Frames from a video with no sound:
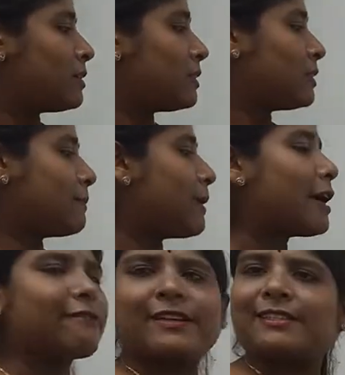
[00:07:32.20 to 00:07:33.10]
The
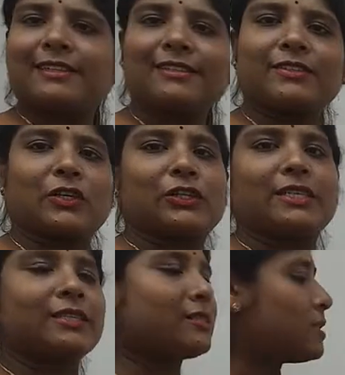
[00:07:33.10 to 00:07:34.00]
blood vessels such
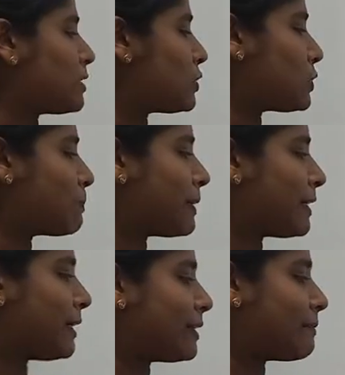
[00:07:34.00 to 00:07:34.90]
as
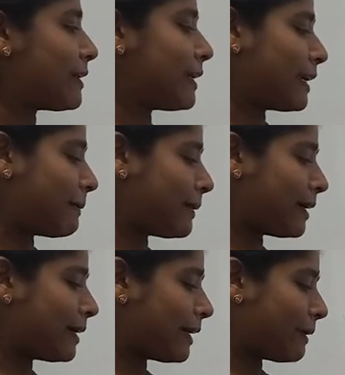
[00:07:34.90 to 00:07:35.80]
superior vena cava,
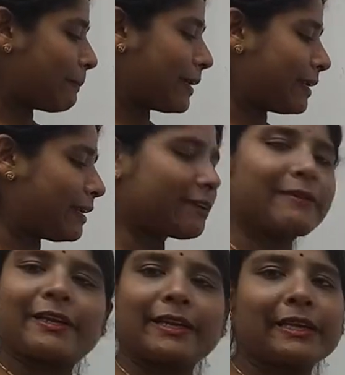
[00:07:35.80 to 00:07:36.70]
inferior
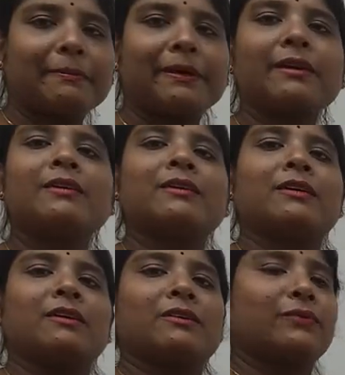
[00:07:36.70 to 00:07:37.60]
vena cava,
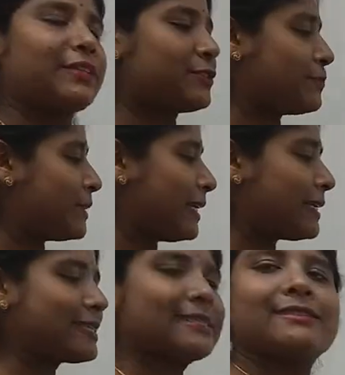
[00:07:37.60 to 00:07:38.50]
which
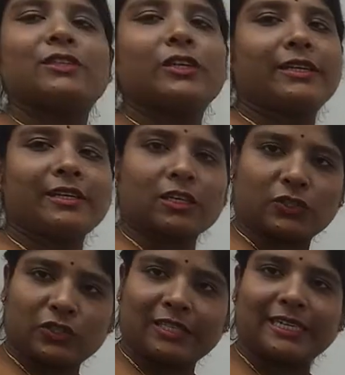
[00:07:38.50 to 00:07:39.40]
brings the
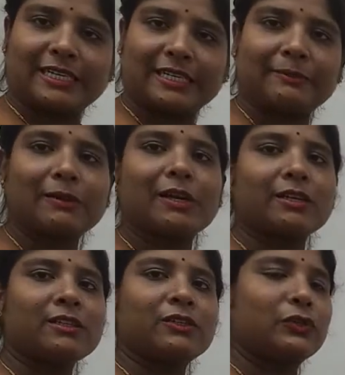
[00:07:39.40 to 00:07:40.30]
deoxygenated
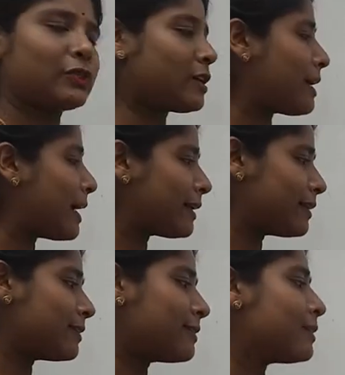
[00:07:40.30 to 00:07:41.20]
blood to the heart.